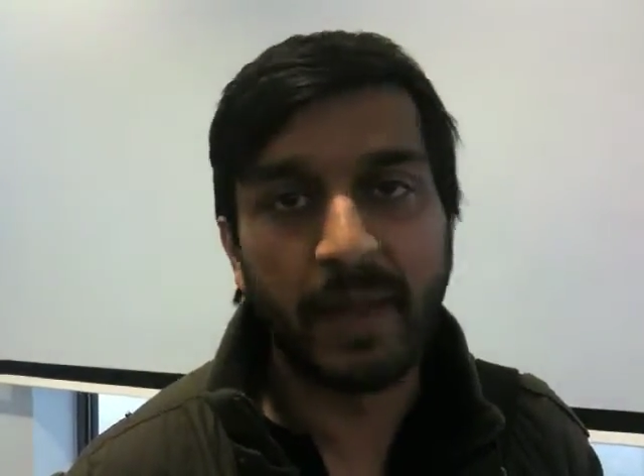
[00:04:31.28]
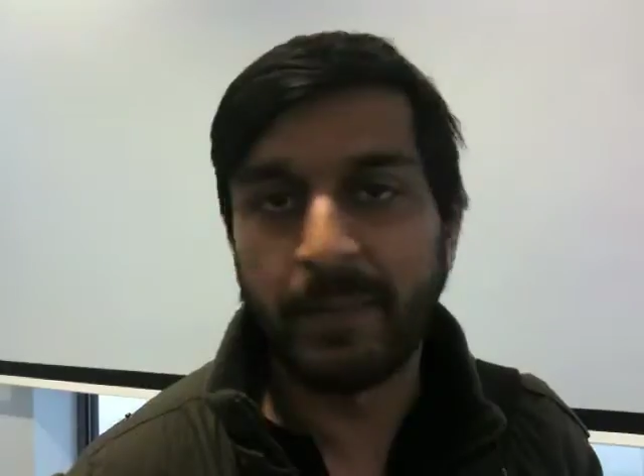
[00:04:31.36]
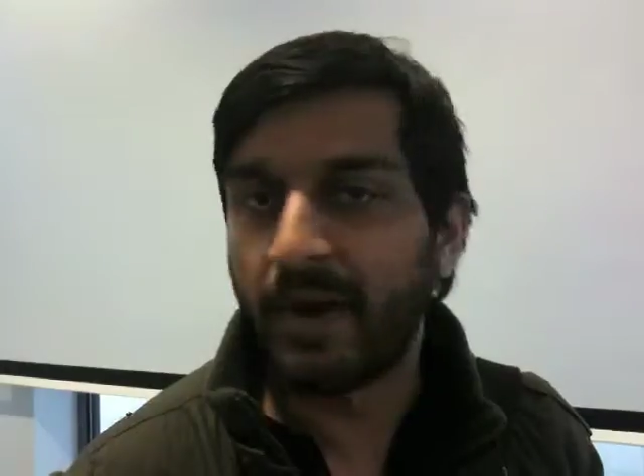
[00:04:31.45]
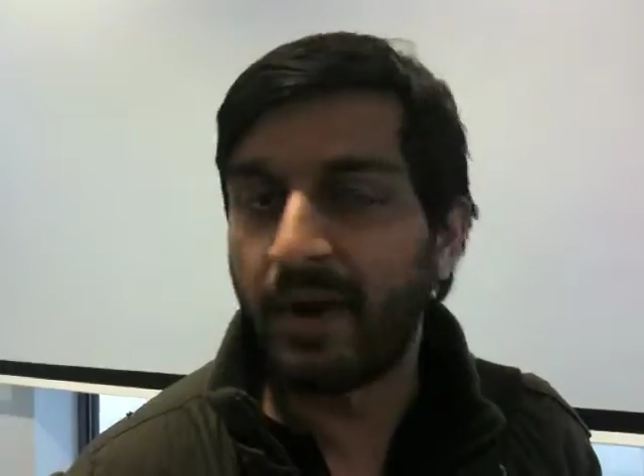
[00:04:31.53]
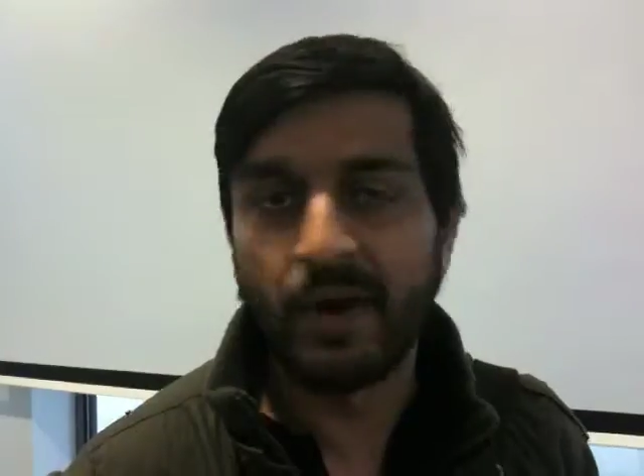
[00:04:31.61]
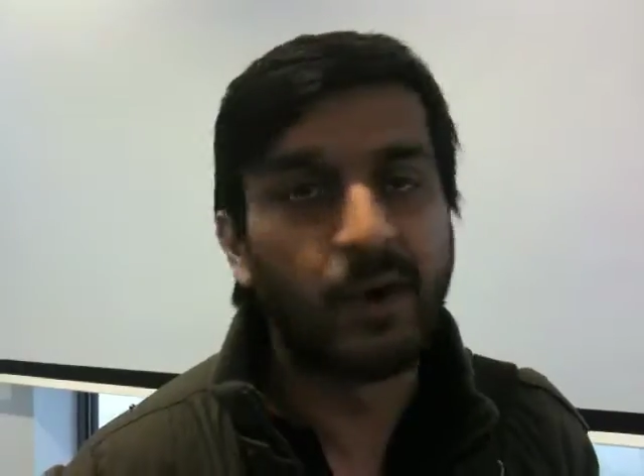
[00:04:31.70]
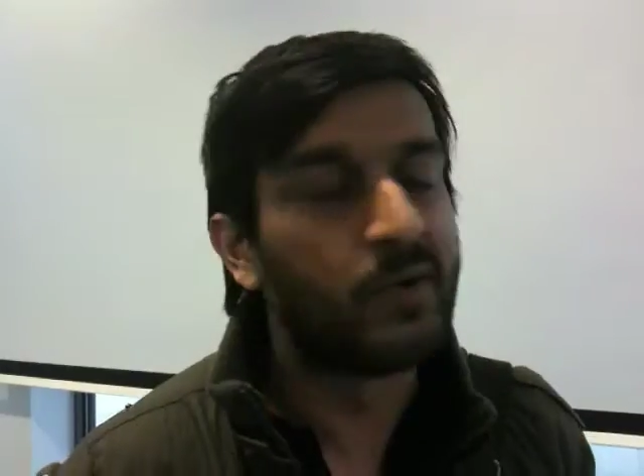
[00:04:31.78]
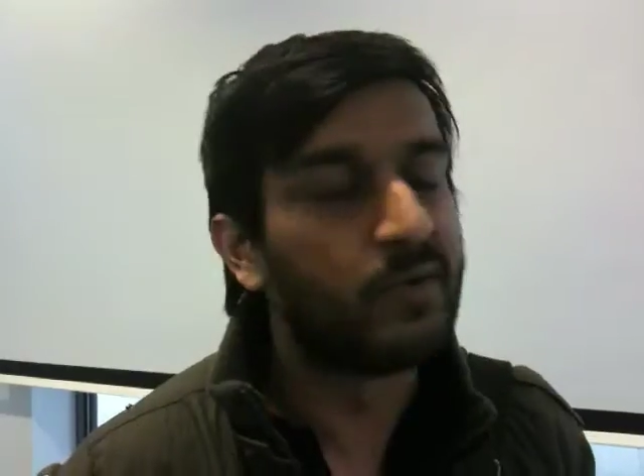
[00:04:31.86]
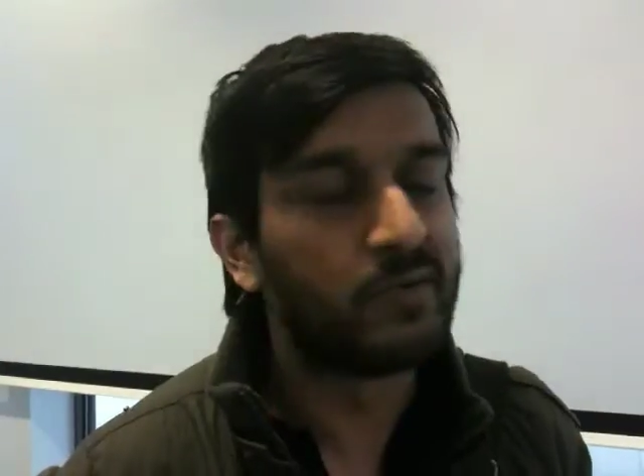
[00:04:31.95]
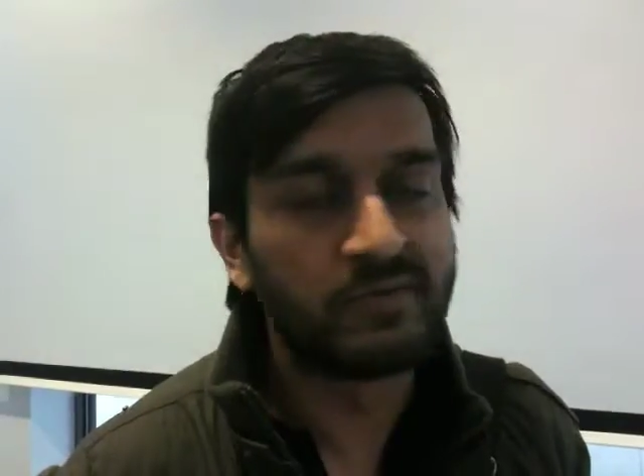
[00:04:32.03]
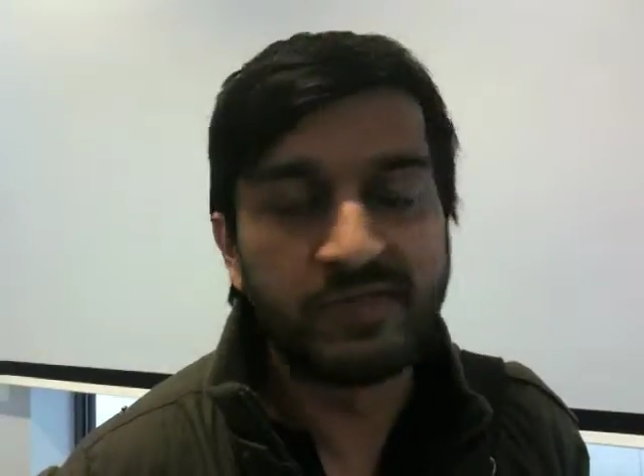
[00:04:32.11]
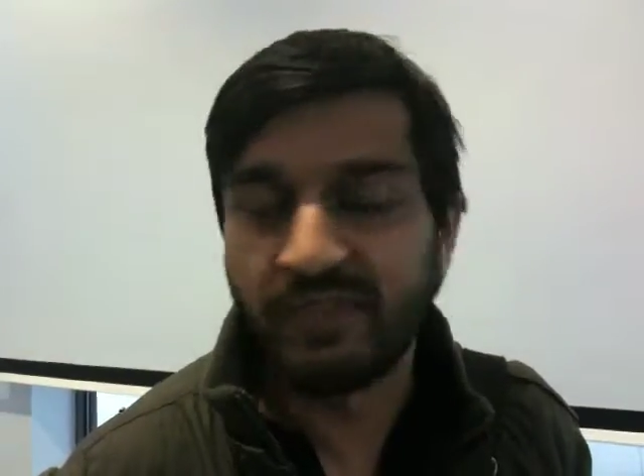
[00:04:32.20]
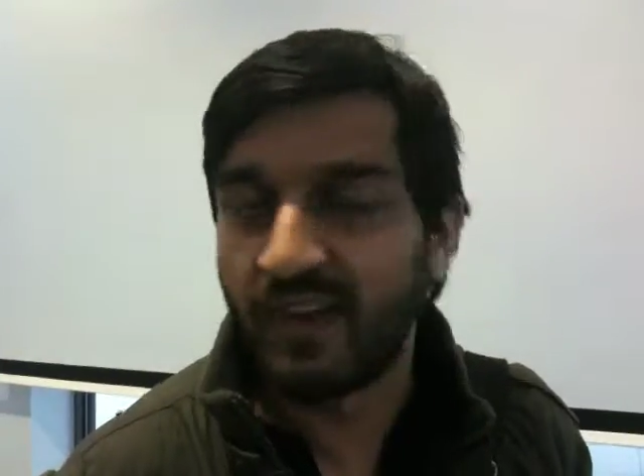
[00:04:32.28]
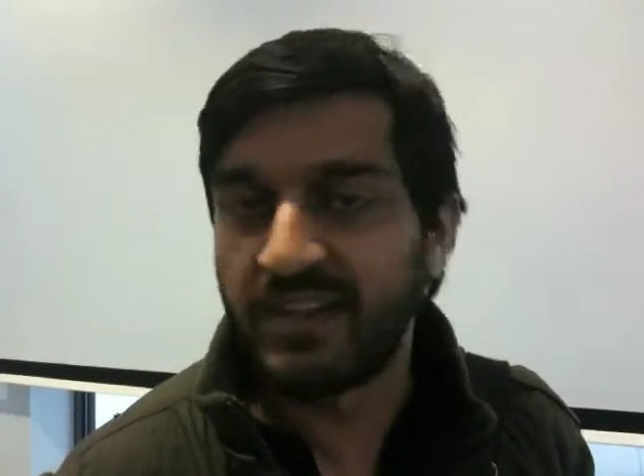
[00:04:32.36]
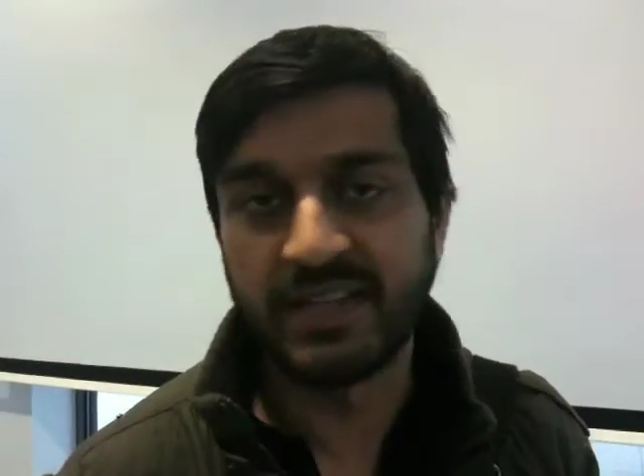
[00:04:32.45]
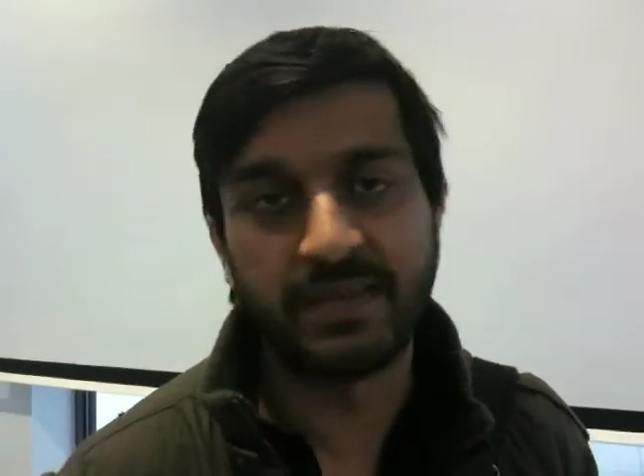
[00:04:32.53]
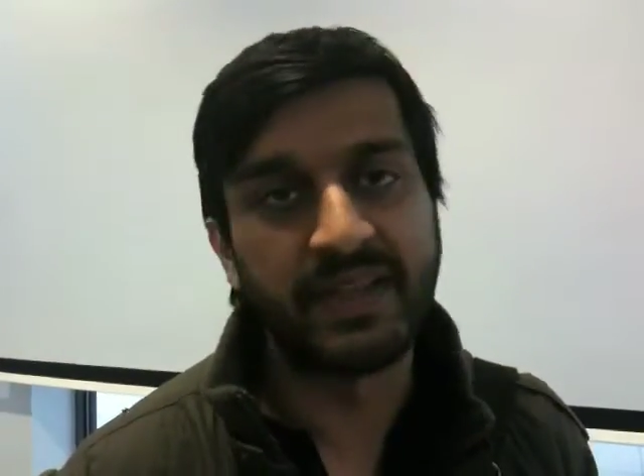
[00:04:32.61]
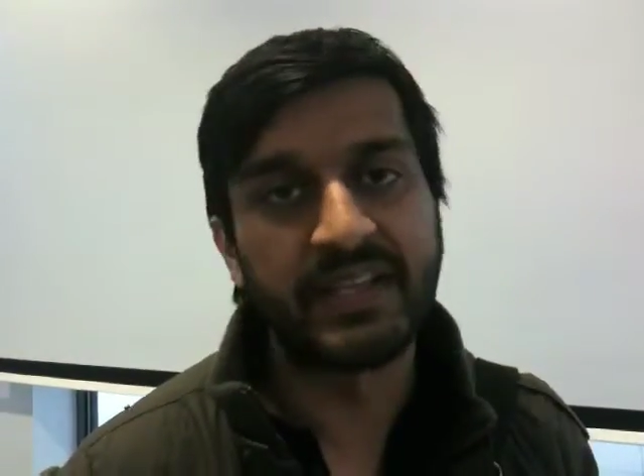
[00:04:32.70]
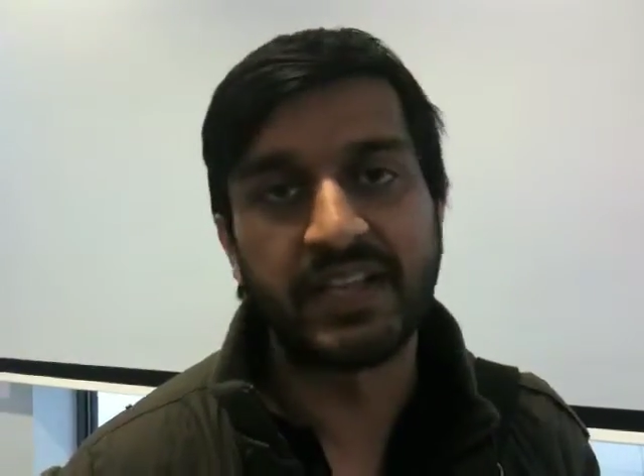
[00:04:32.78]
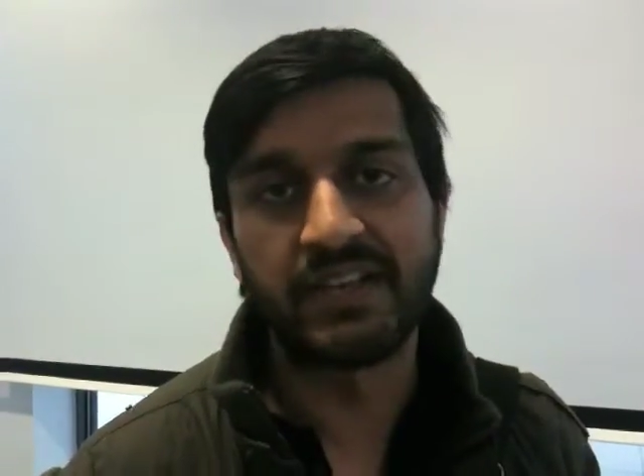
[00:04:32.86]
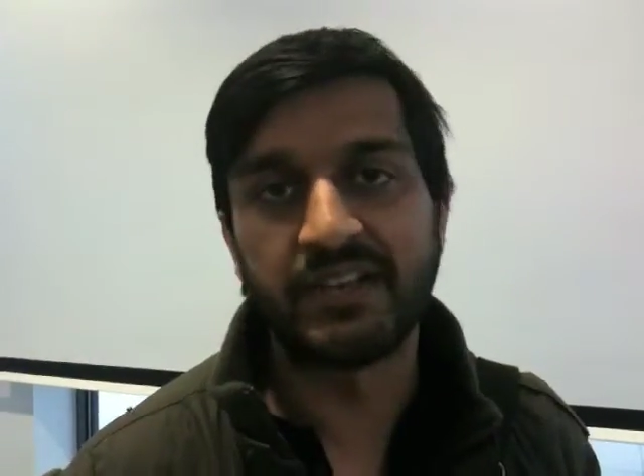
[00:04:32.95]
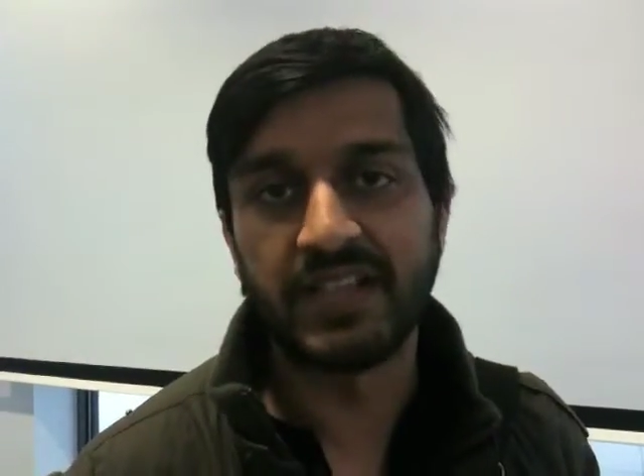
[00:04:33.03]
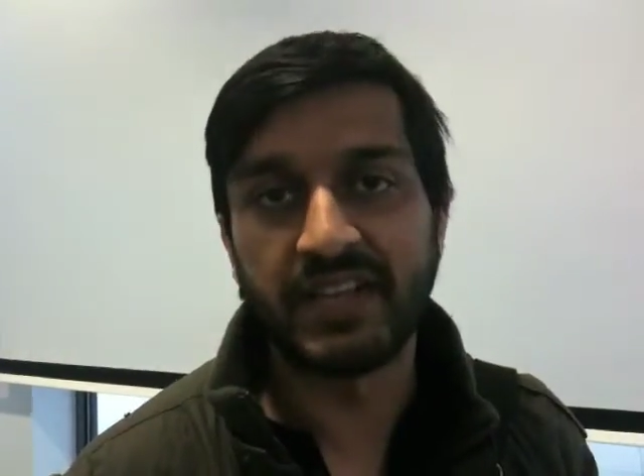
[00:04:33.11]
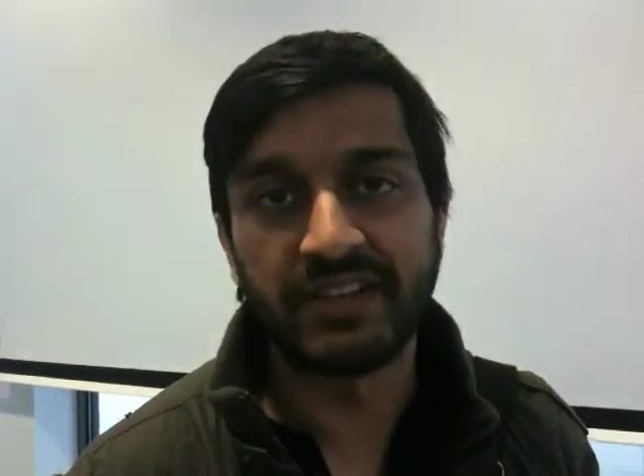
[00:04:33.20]
potholes, fly tipping,
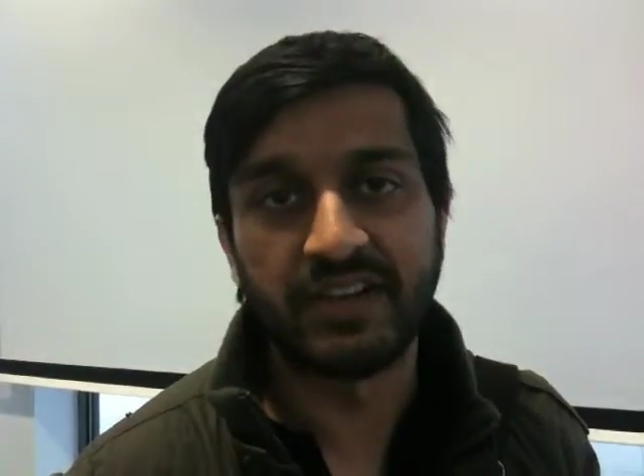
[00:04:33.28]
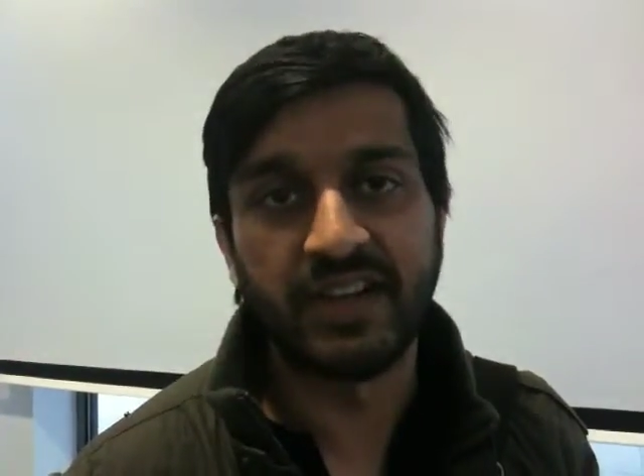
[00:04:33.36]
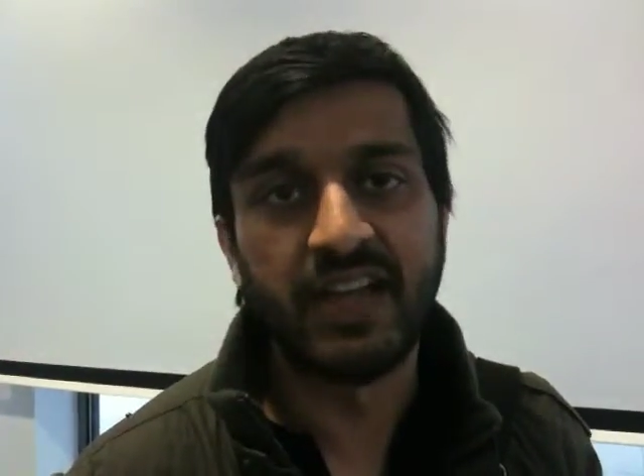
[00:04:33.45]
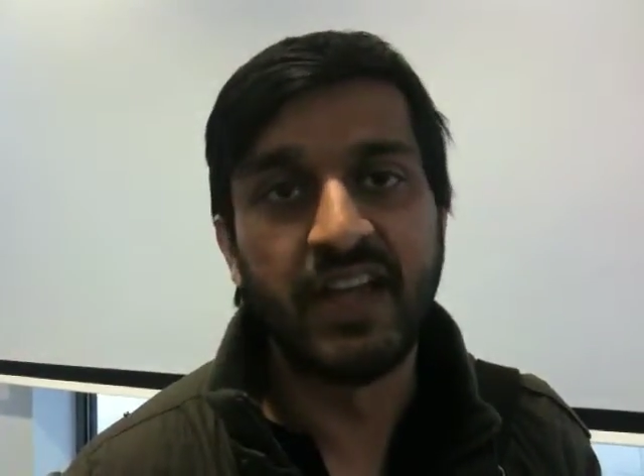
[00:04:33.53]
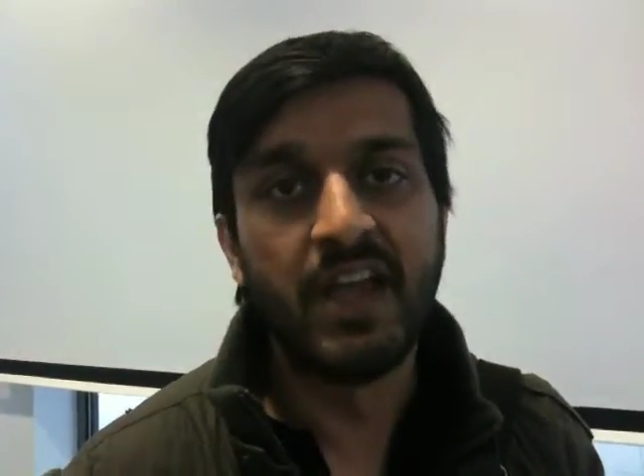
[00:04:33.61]
etc., etc.